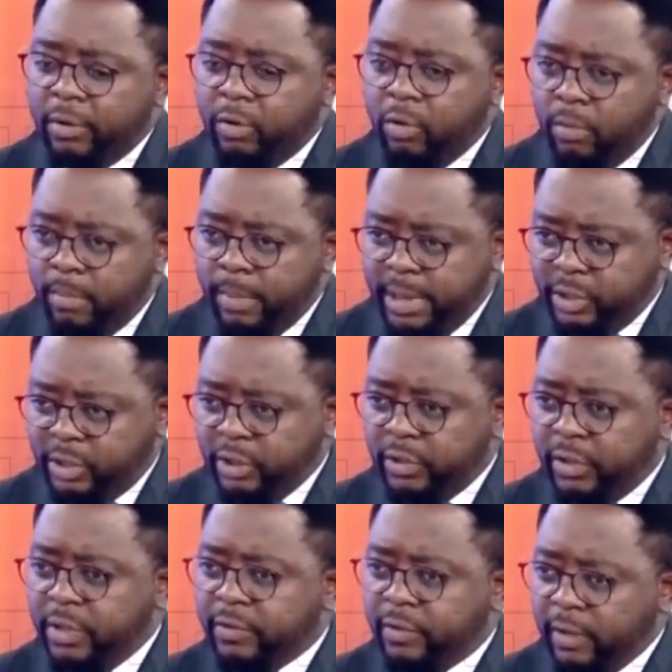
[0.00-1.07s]
You
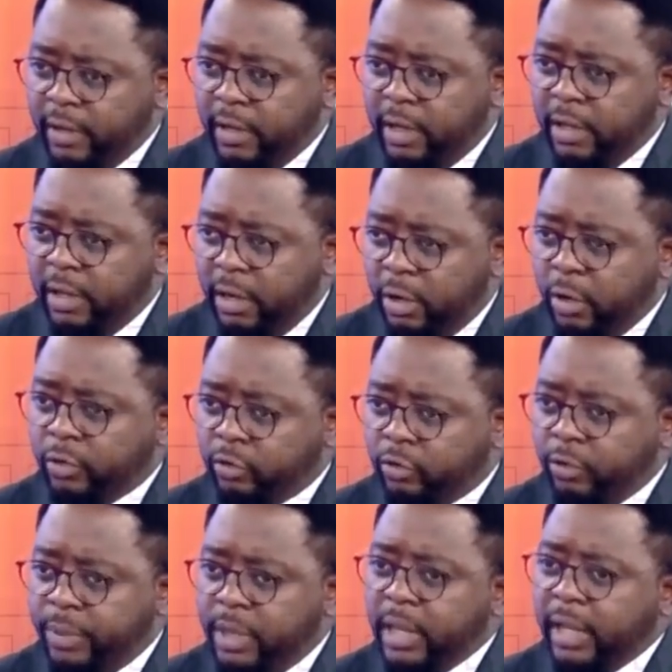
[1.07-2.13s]
mentioned this. It looks
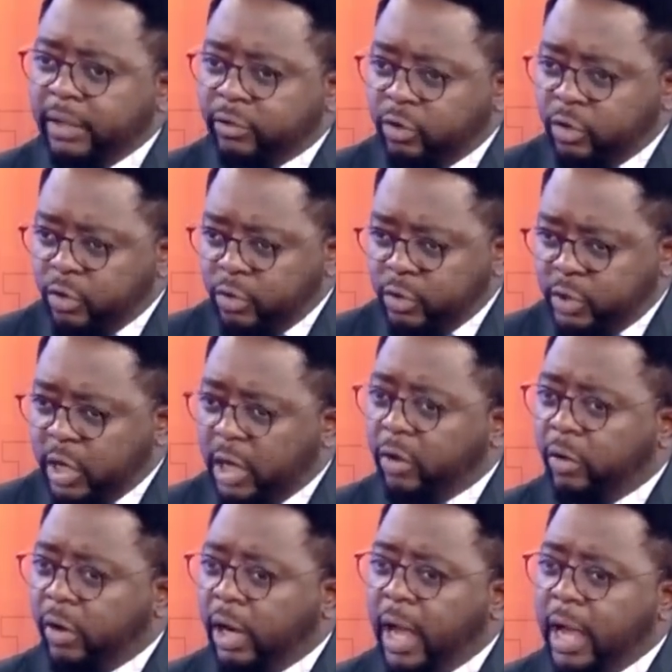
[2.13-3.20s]
to me that you
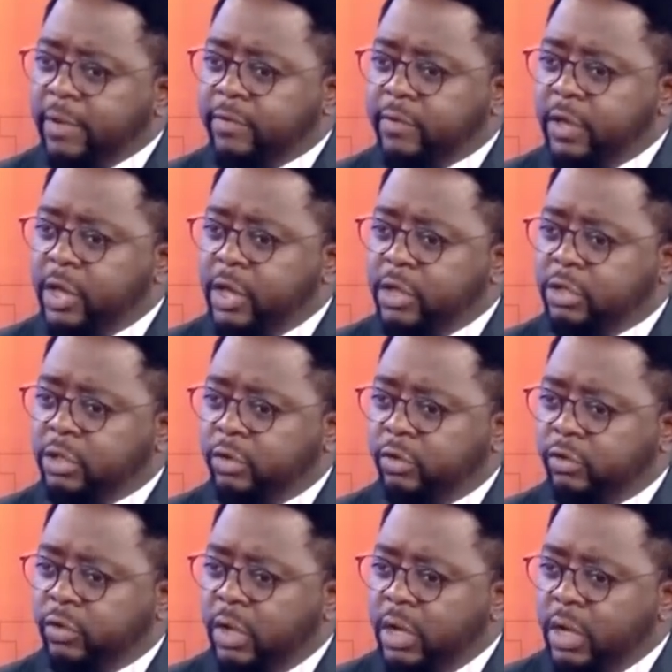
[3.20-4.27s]
generalize the
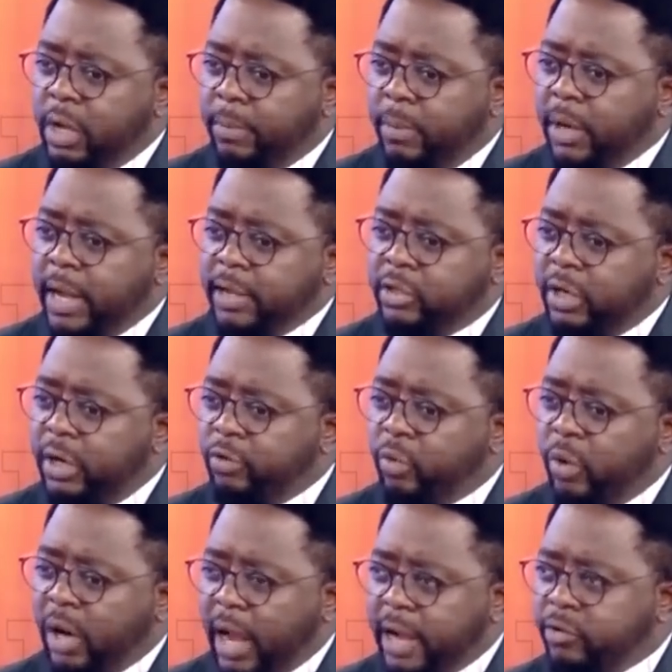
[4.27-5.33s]
issues. But Nigerians
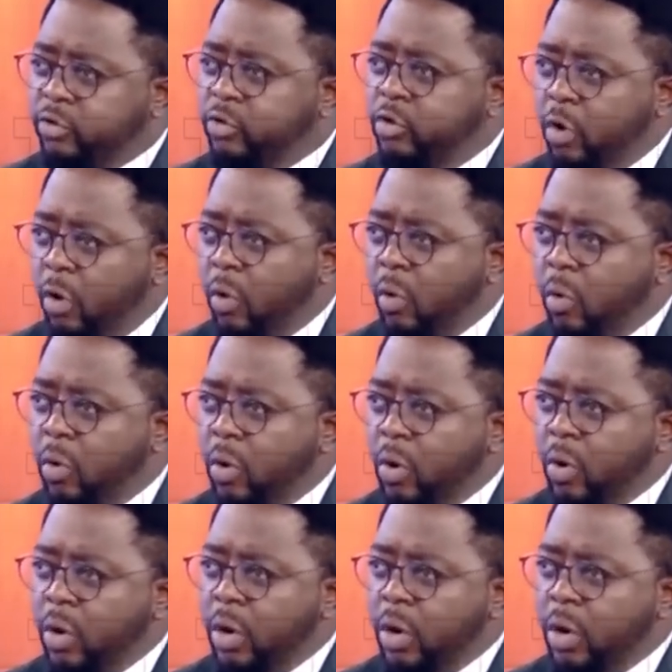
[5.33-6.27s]
would like to know